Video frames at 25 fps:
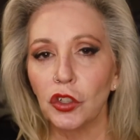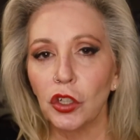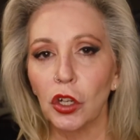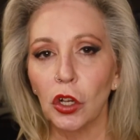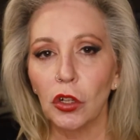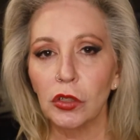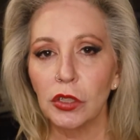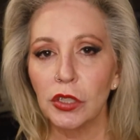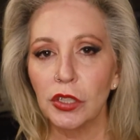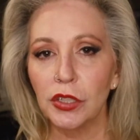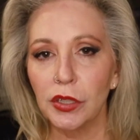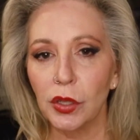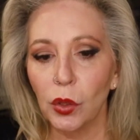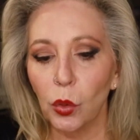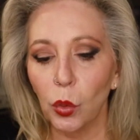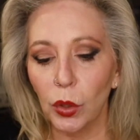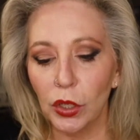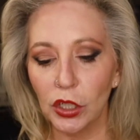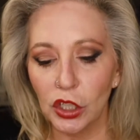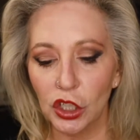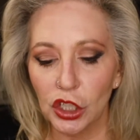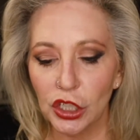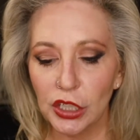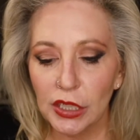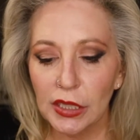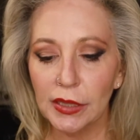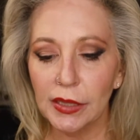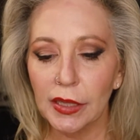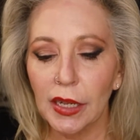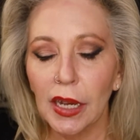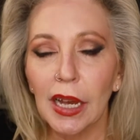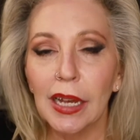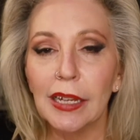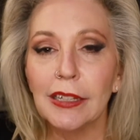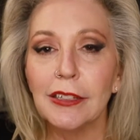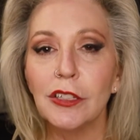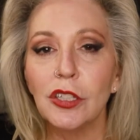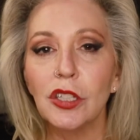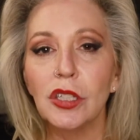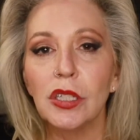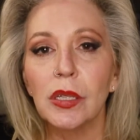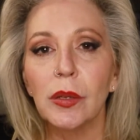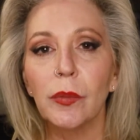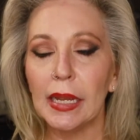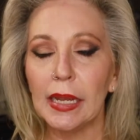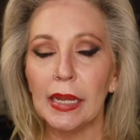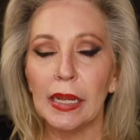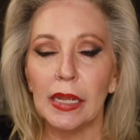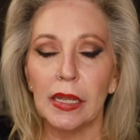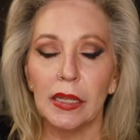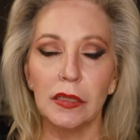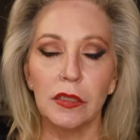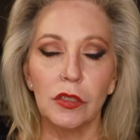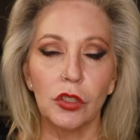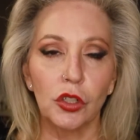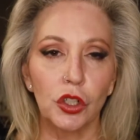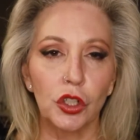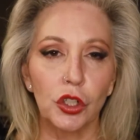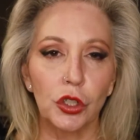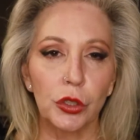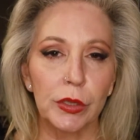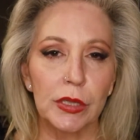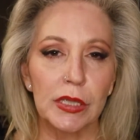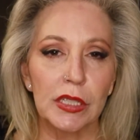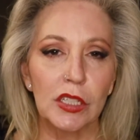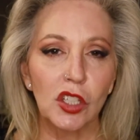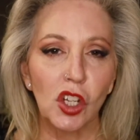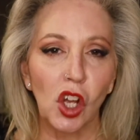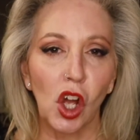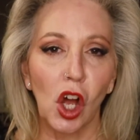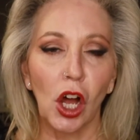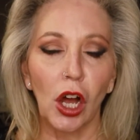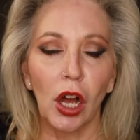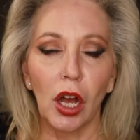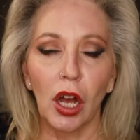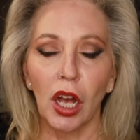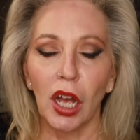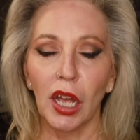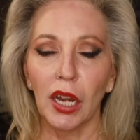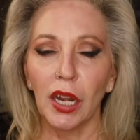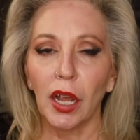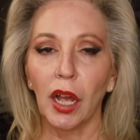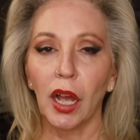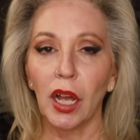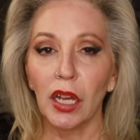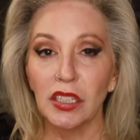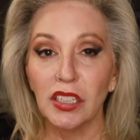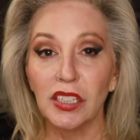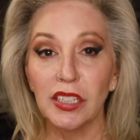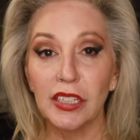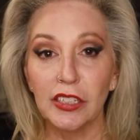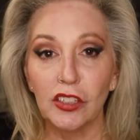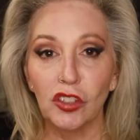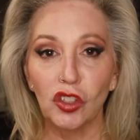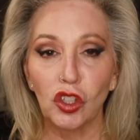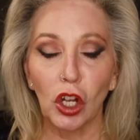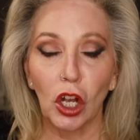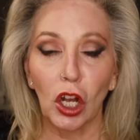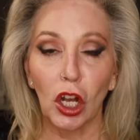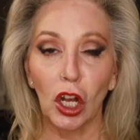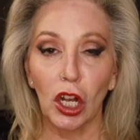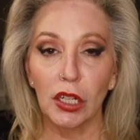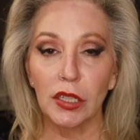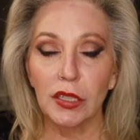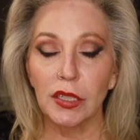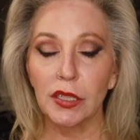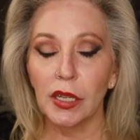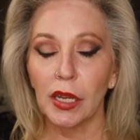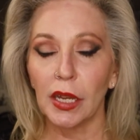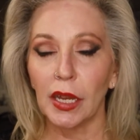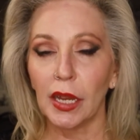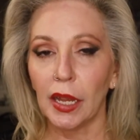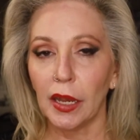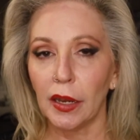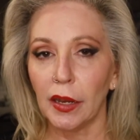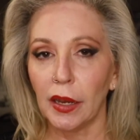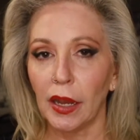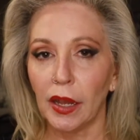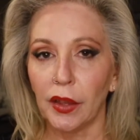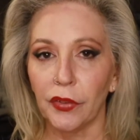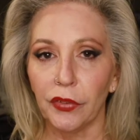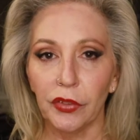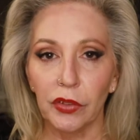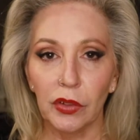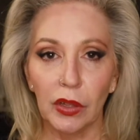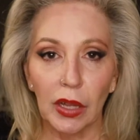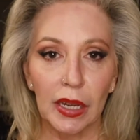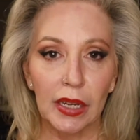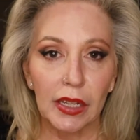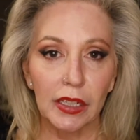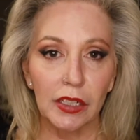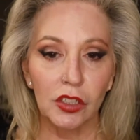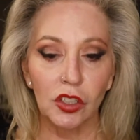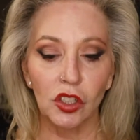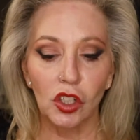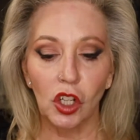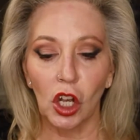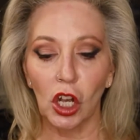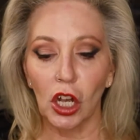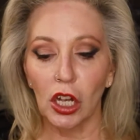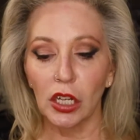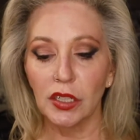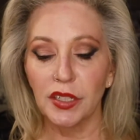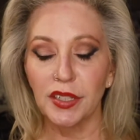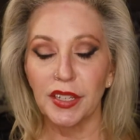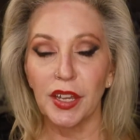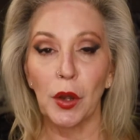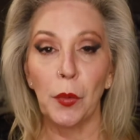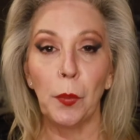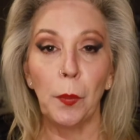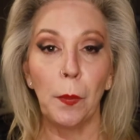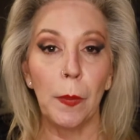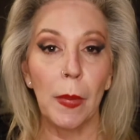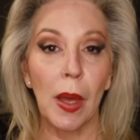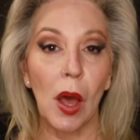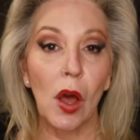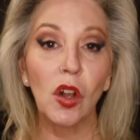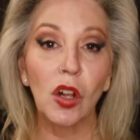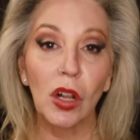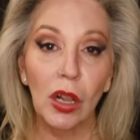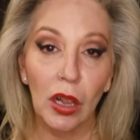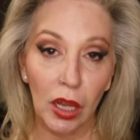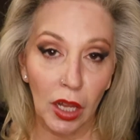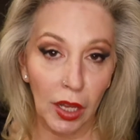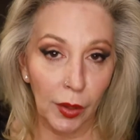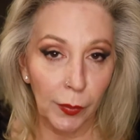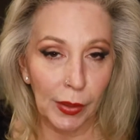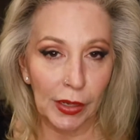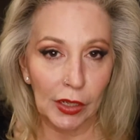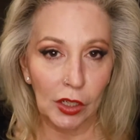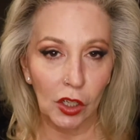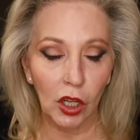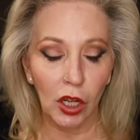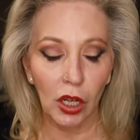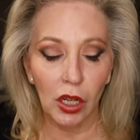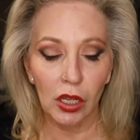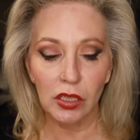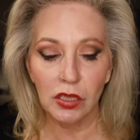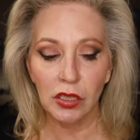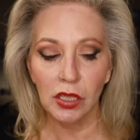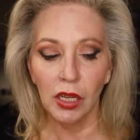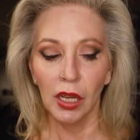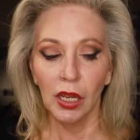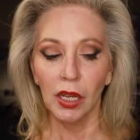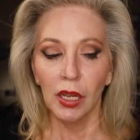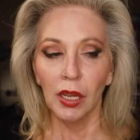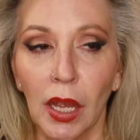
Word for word: told us that what she does is surgeries on hunting dogs and athletic dogs and mountain climbing dogs.